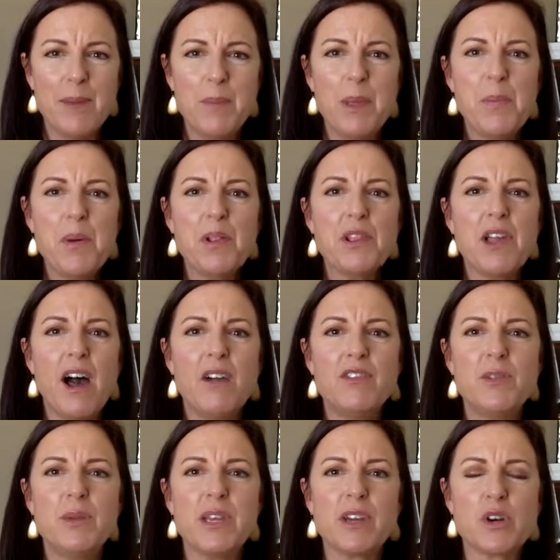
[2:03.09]
People love
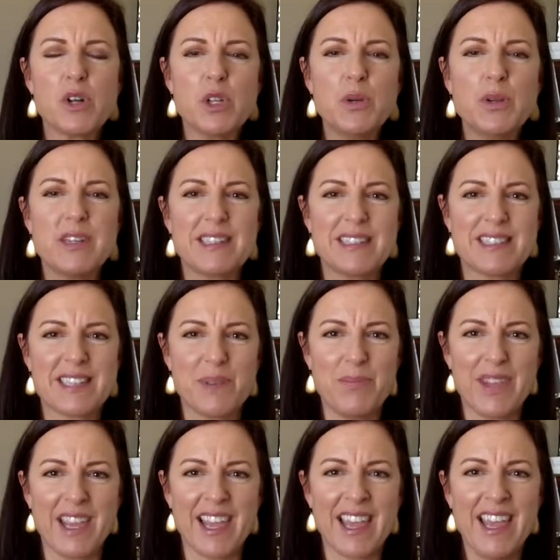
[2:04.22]
to be included in
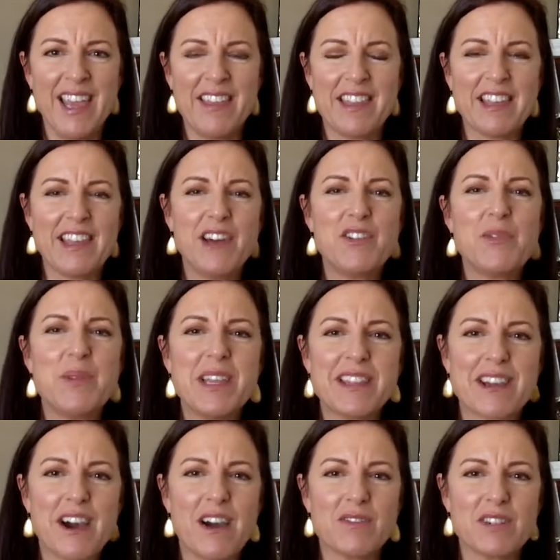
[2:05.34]
something. They love to be in the
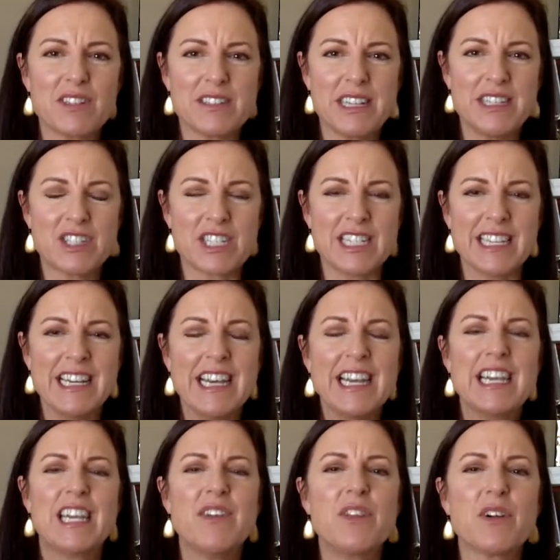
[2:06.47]
conversation,
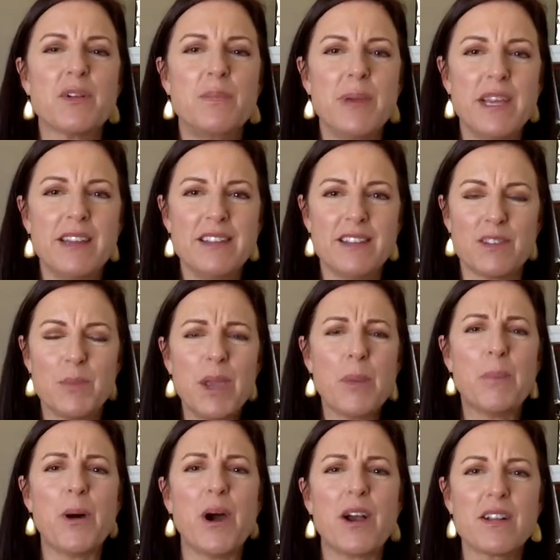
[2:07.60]
give their opinions, be a
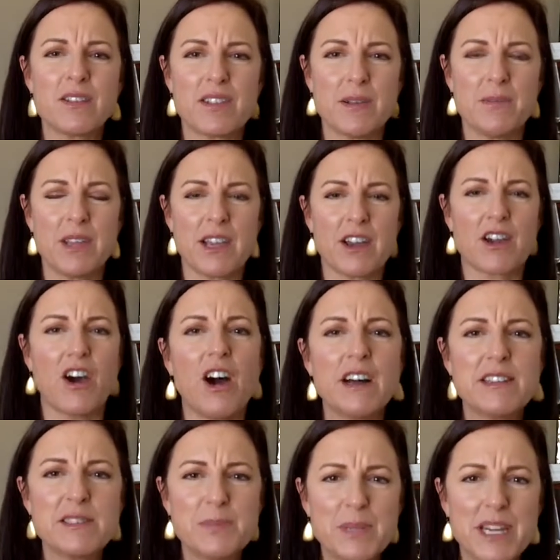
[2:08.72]
part of something, a
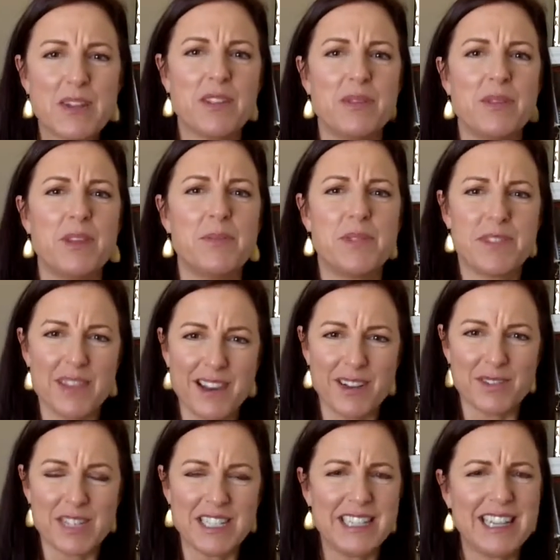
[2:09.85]
cause bigger than
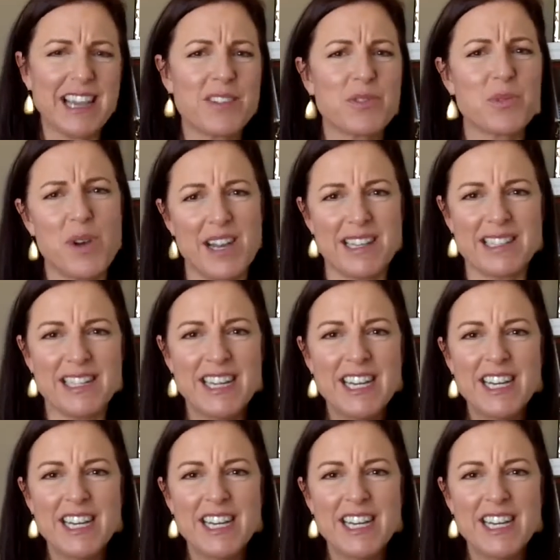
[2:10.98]
themselves. And guess what?